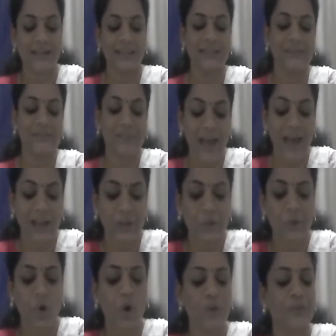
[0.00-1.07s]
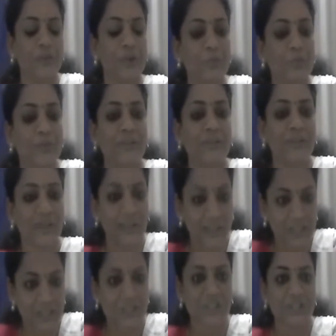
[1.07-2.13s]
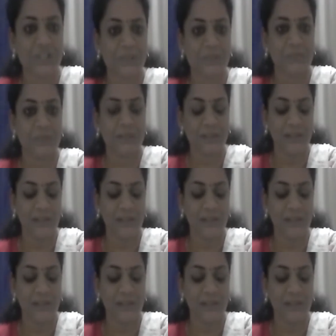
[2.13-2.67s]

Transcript: the value of human relationship,